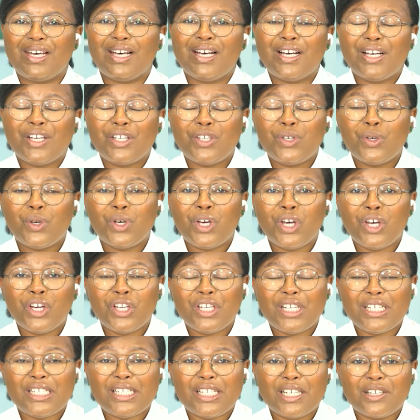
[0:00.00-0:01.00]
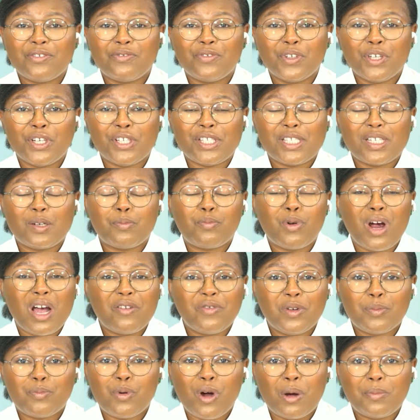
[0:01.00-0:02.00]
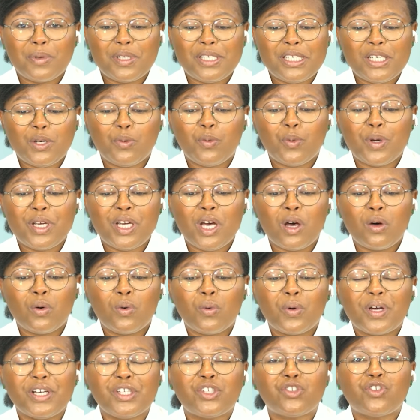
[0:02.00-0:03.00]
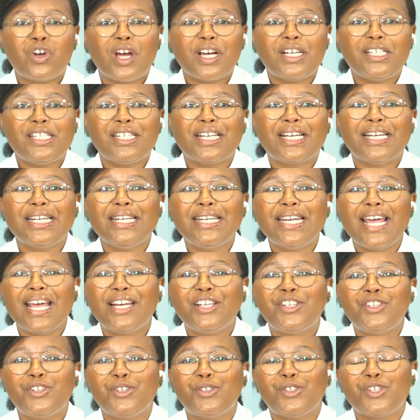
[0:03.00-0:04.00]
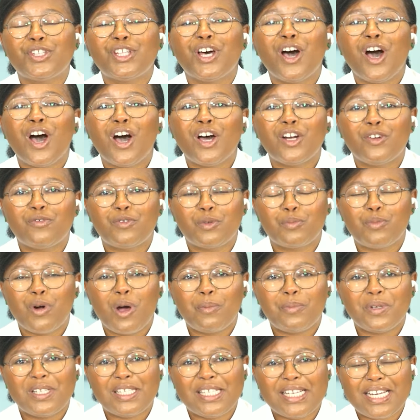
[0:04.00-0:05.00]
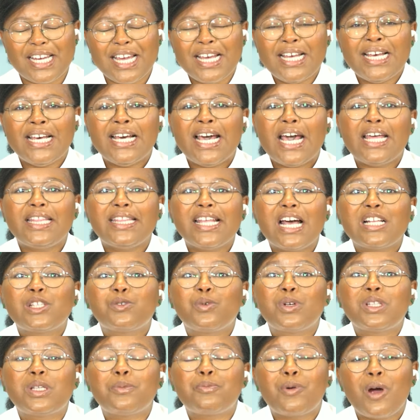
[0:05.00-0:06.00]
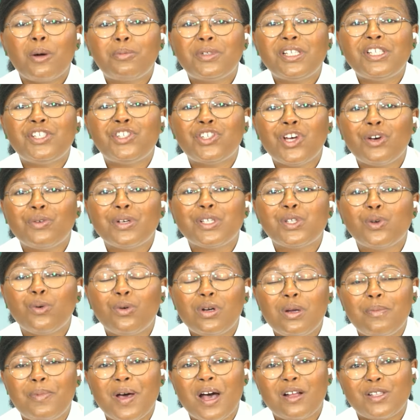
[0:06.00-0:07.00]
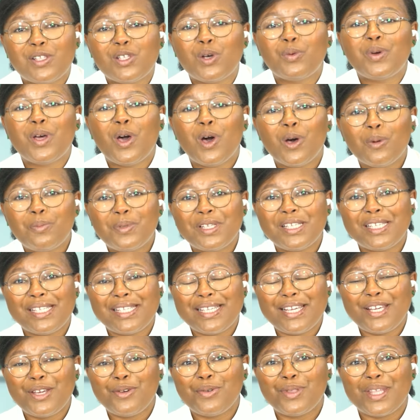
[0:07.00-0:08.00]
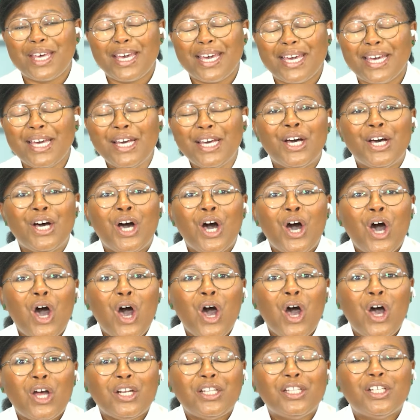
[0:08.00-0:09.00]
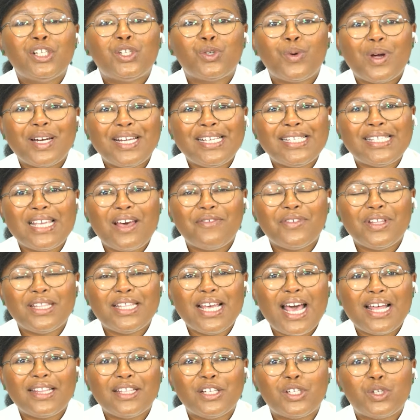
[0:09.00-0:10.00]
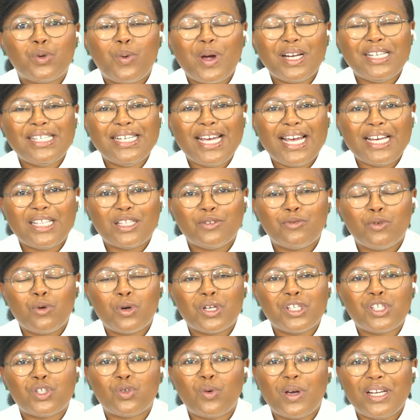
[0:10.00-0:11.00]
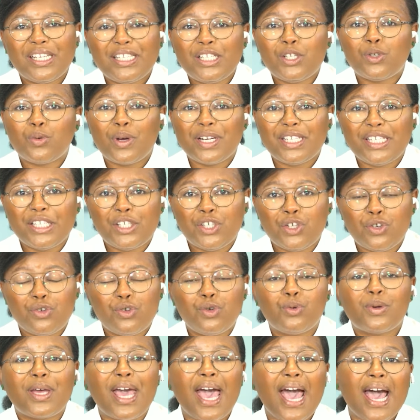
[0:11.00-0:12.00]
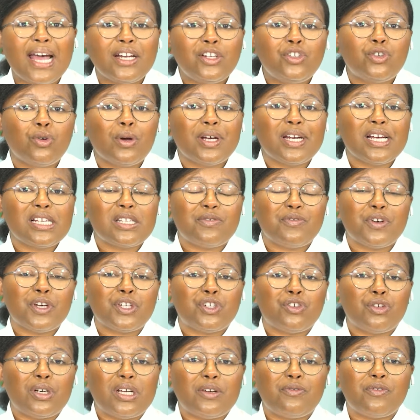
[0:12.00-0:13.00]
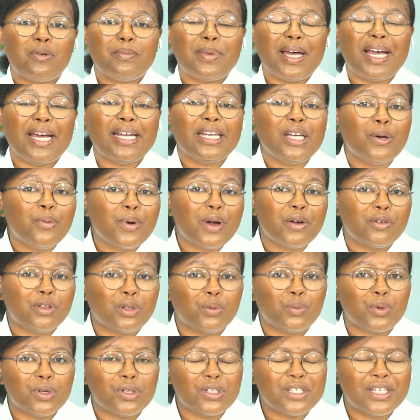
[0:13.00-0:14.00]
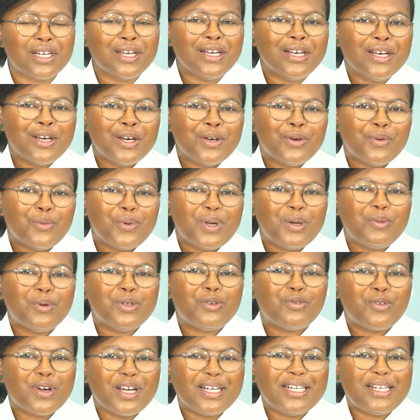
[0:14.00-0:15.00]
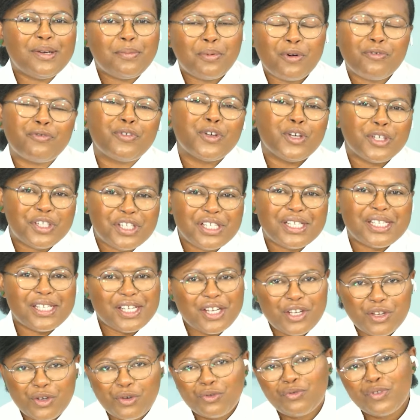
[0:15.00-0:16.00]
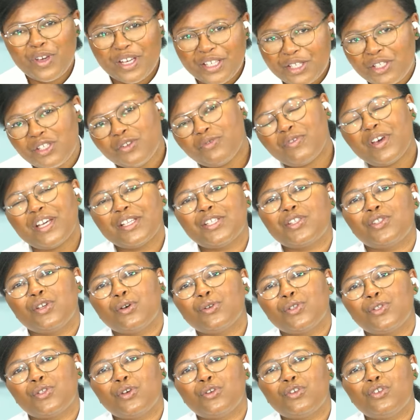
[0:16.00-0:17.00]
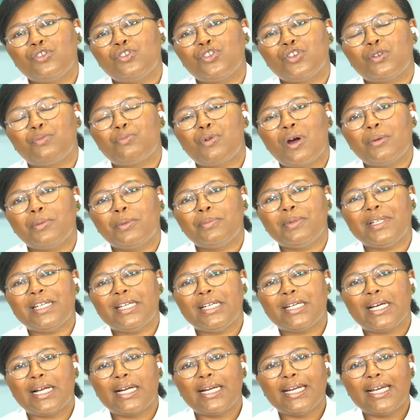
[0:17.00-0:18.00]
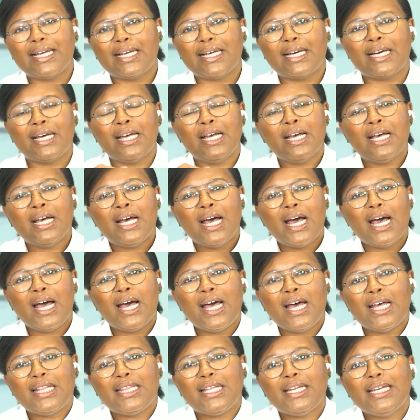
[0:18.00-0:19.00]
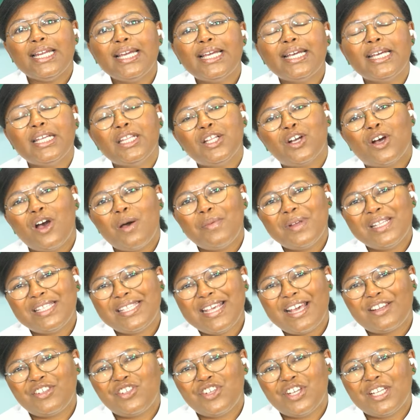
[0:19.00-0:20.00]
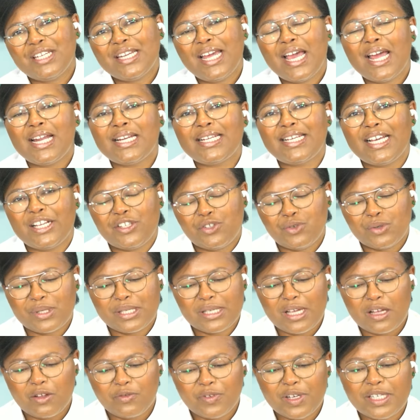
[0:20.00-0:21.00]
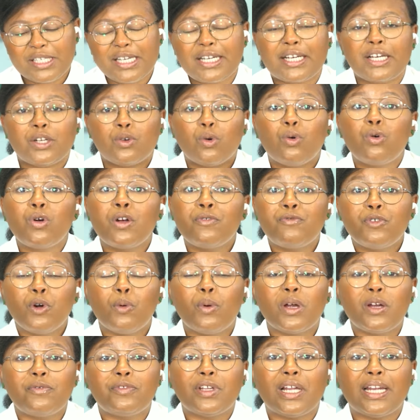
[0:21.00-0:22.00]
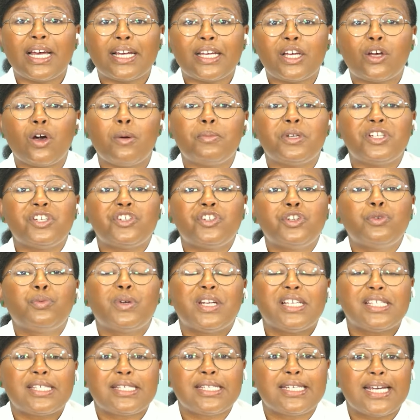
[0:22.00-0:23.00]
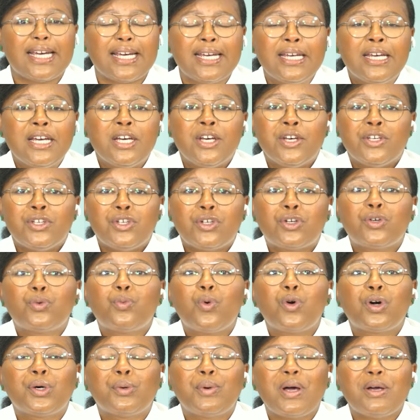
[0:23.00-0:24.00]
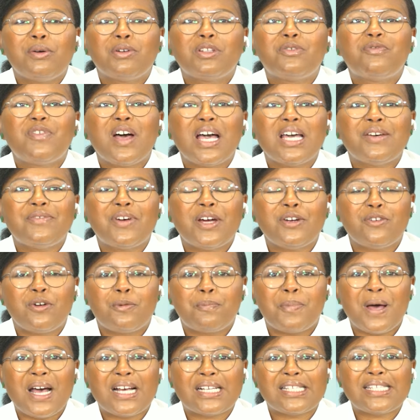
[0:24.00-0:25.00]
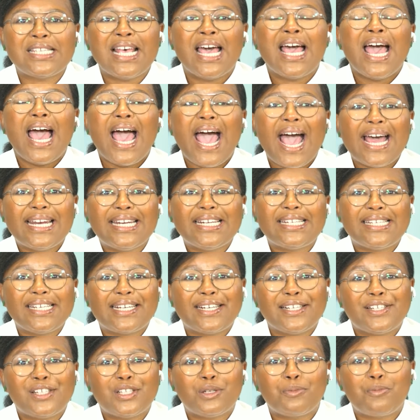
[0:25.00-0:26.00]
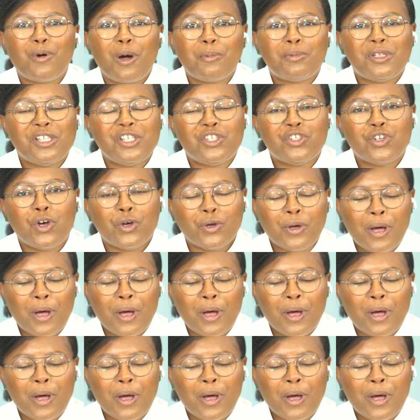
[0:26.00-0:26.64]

You heard it here first. At Private Property, we are always trying to connect you to the heart of the property. And that's what the Property Show is all about. So we hope to see you there on the 27th and the 28th of August 2022. You can join us virtually from anywhere in the world. We would really prefer to see you face to face though. So you should probably click the link in the comment section and get yourself a ticket. Or if you're one of the lucky competition winners today, you could walk away with $500 and a ticket to the Property Show.